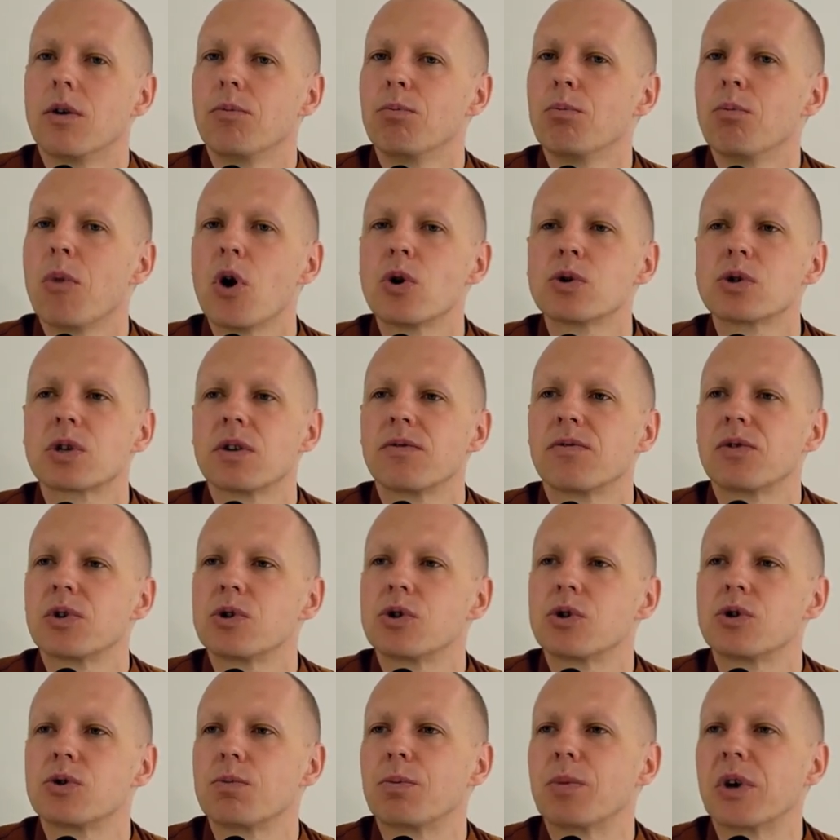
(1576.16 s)
Most of
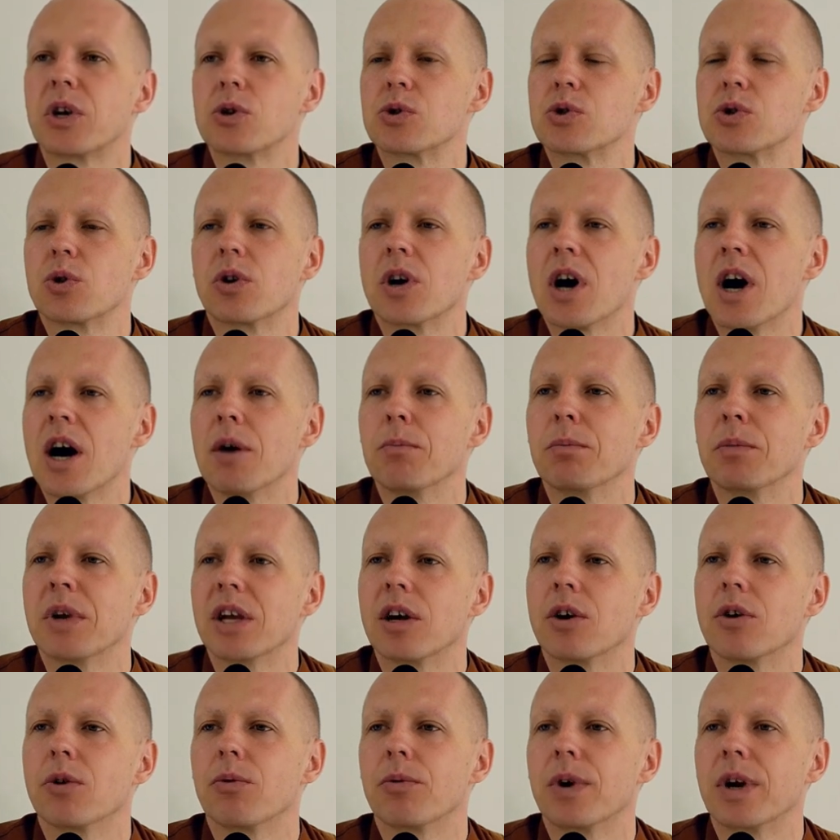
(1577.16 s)
you, because you come
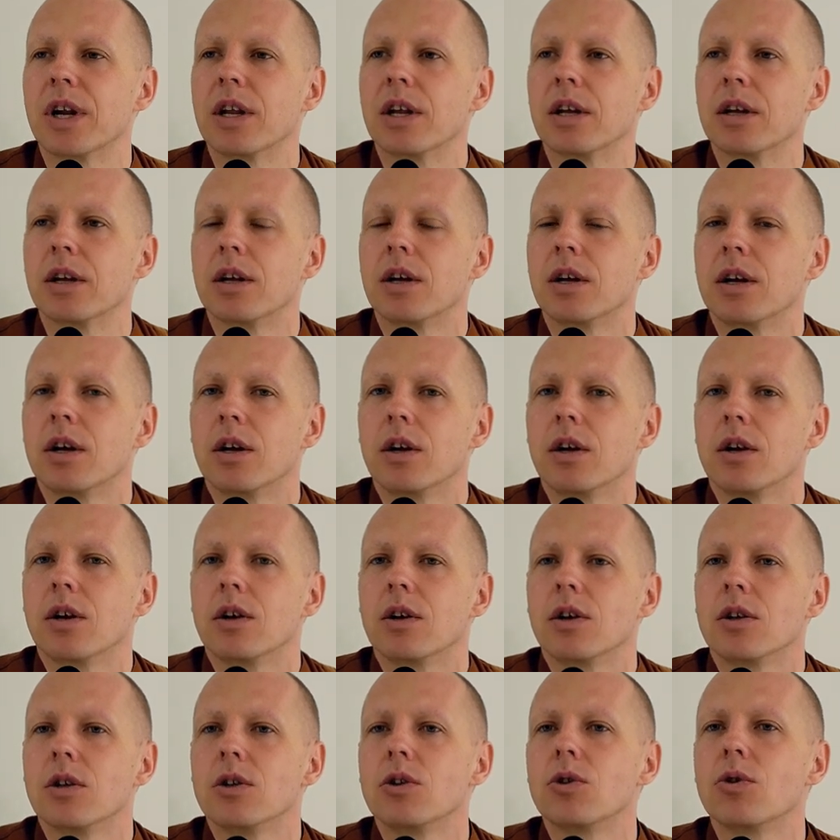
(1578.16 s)
here already,
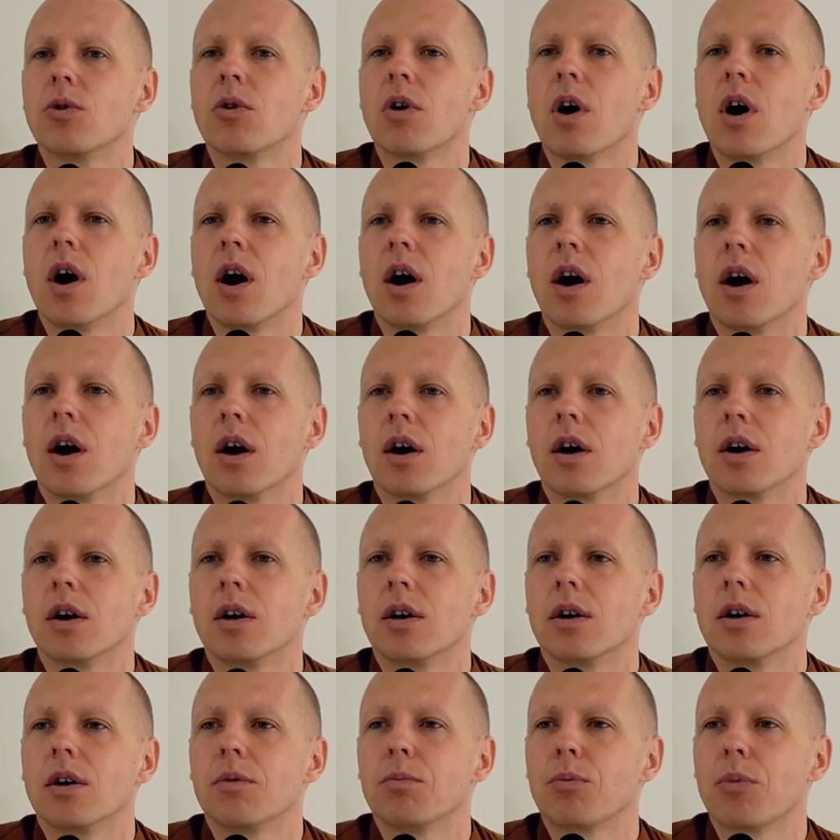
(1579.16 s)
you are
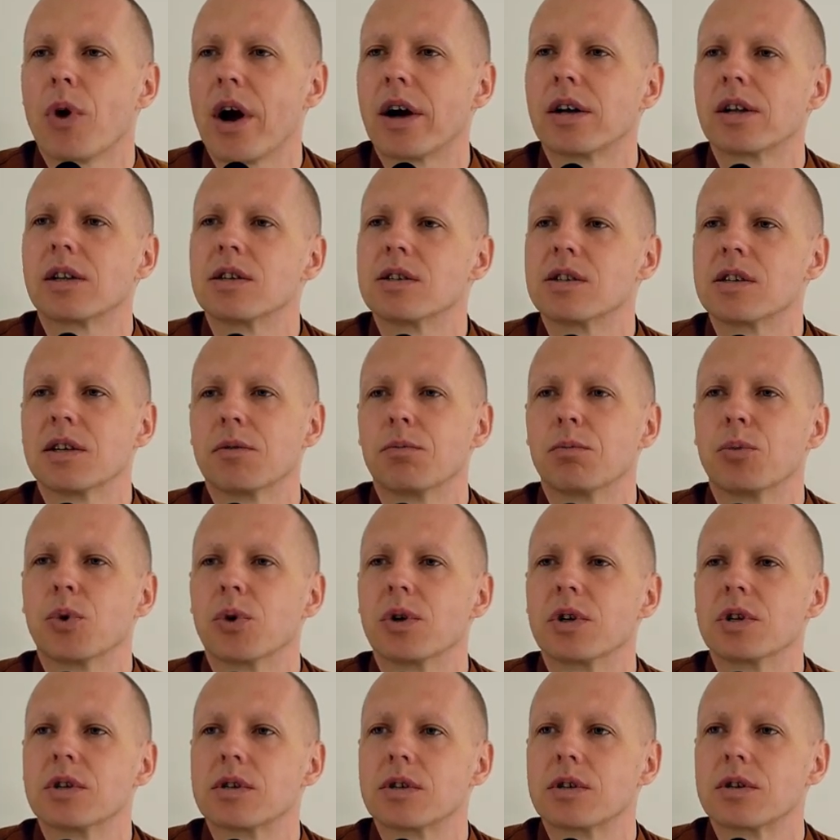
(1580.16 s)
practicing
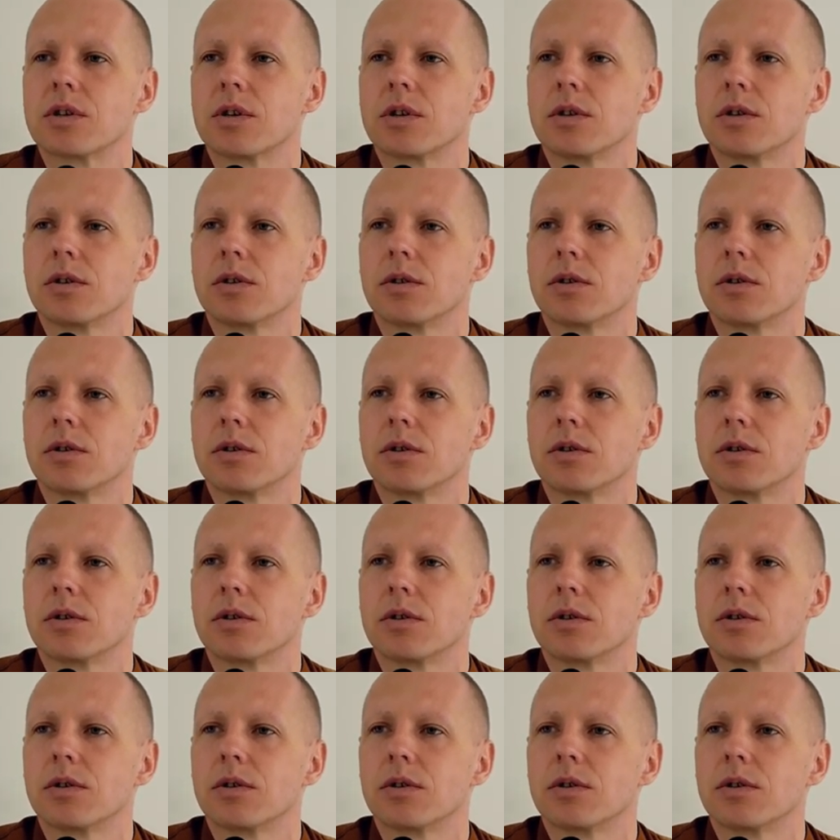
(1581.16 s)
Buddhist.